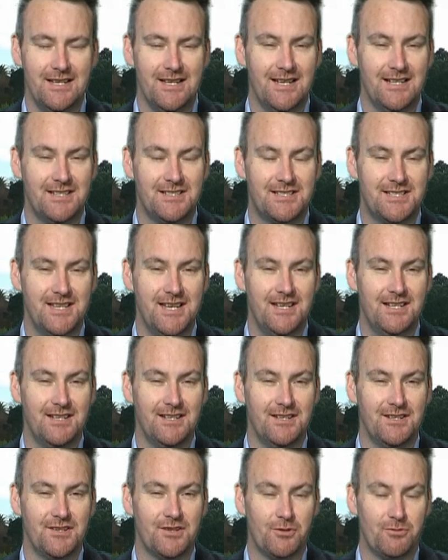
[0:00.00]
and said
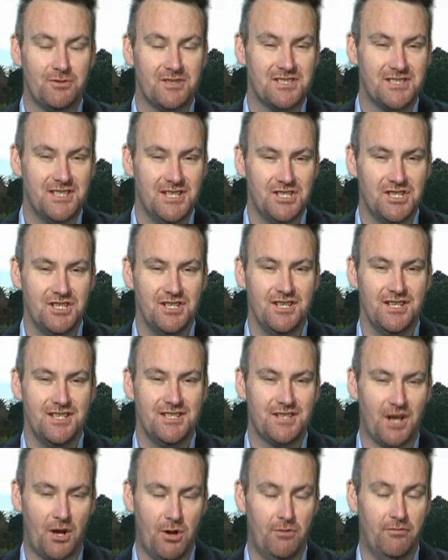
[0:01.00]
the recession
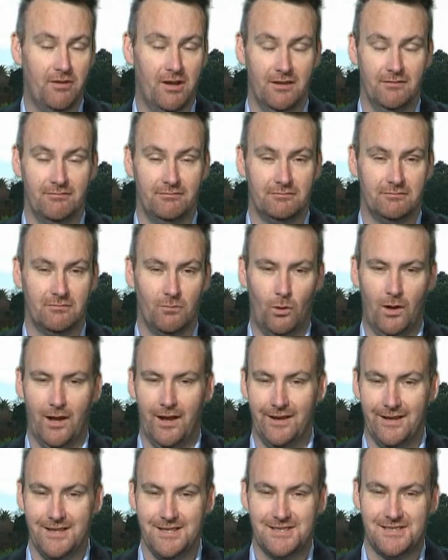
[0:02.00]
is over, well,
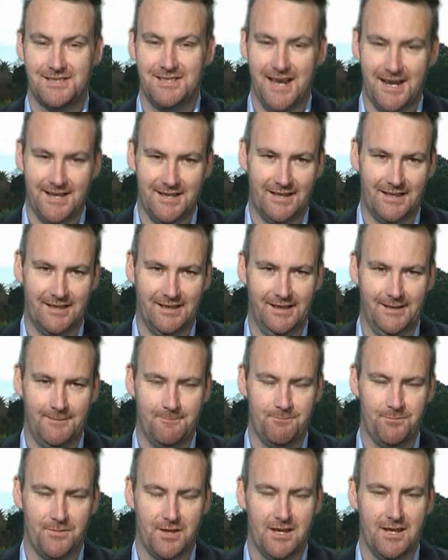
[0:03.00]
at least technically.
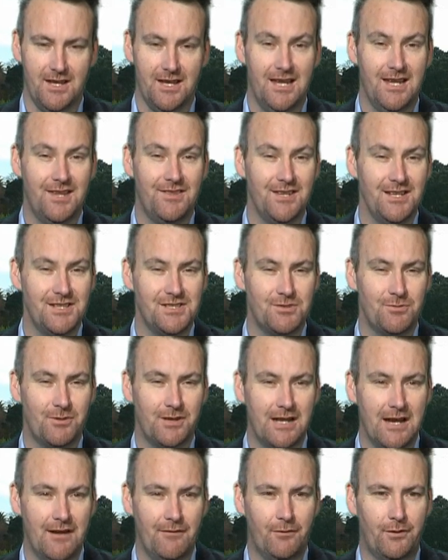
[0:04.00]
He thinks the
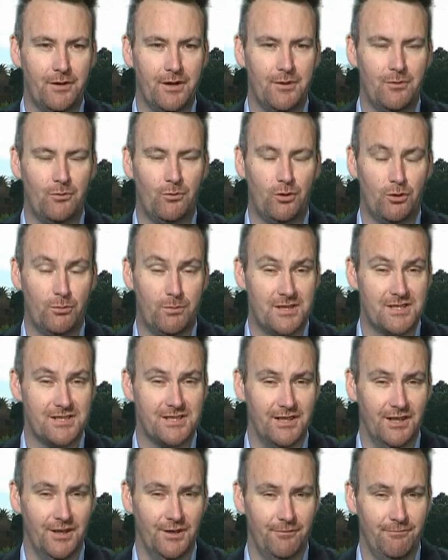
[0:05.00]
recovery will be
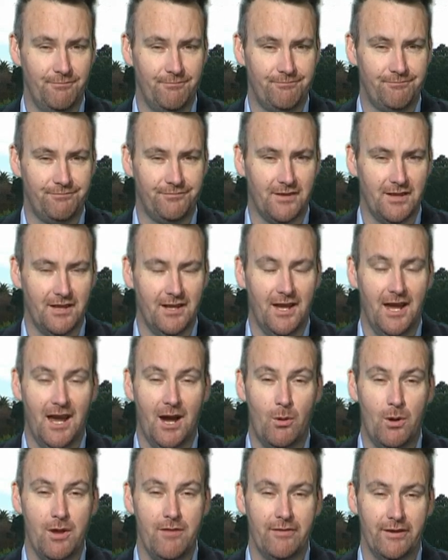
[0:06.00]
slow.
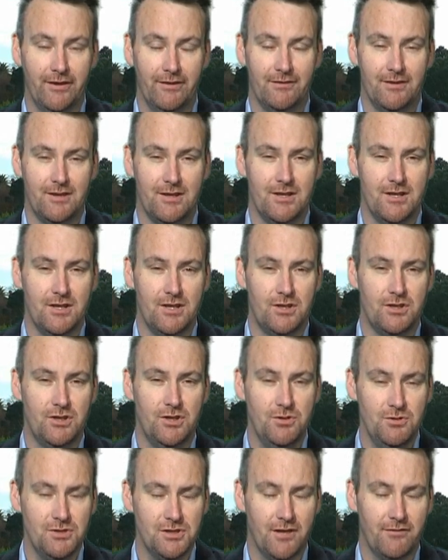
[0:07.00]
However,
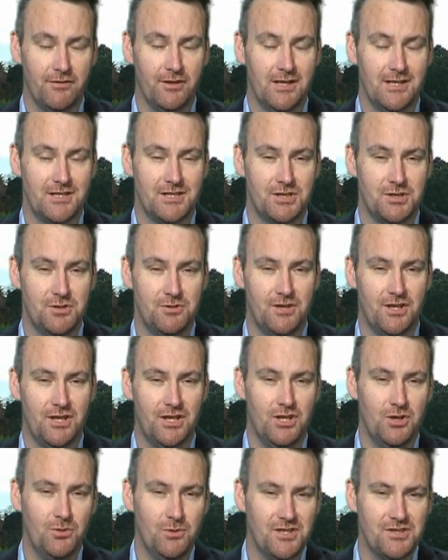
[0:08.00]
news overnight too that
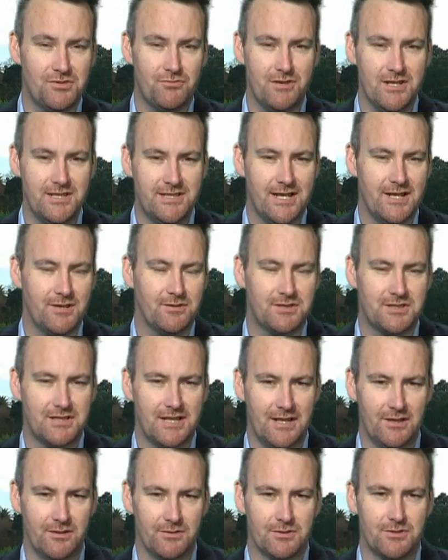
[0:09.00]
US retail
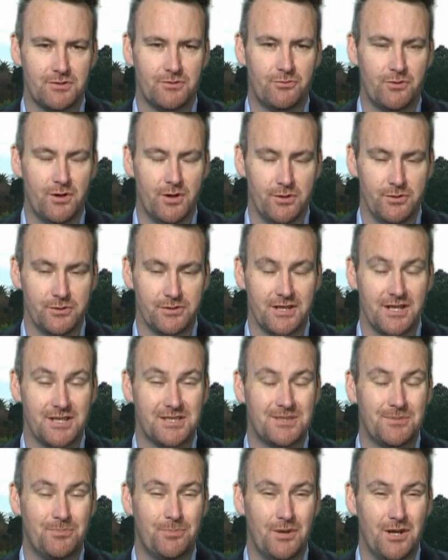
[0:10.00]
sales rose a
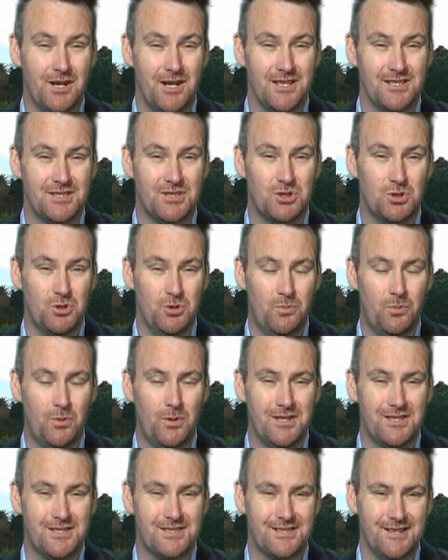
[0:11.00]
surprise
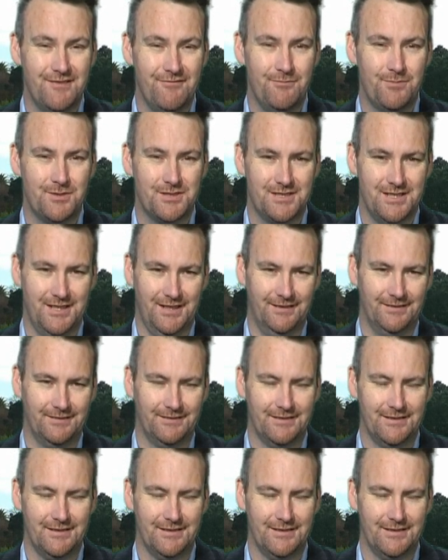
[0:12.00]
2.7%.